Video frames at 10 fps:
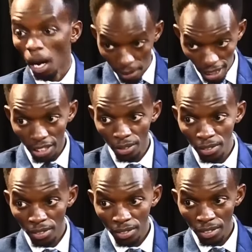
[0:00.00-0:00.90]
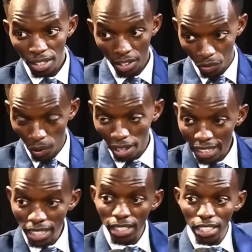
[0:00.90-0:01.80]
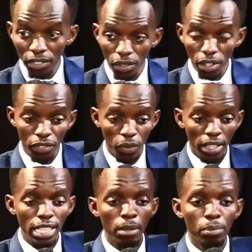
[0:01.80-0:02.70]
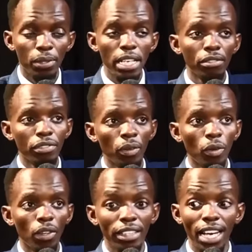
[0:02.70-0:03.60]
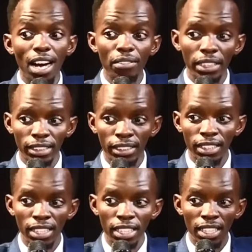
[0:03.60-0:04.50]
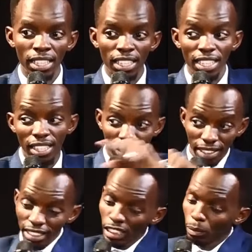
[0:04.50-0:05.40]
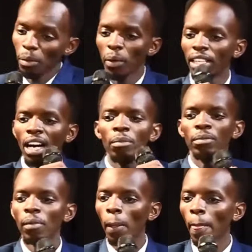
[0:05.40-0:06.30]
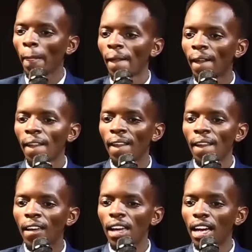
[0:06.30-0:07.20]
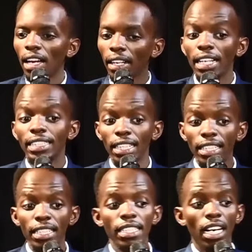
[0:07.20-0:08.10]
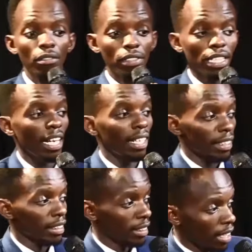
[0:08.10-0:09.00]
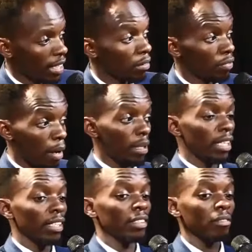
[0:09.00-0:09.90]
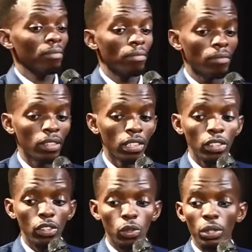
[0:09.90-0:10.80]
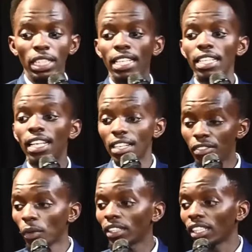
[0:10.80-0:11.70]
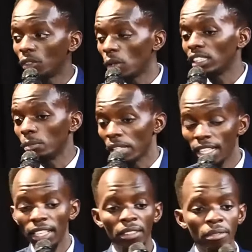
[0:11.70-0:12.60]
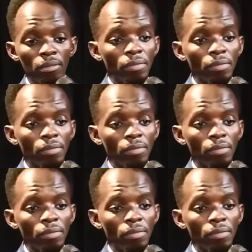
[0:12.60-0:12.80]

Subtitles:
I'm telling you, if you are ready, if you are really praying for the harvest, strange people will come. Now, it need a very understanding family to take in everyone that God is bringing.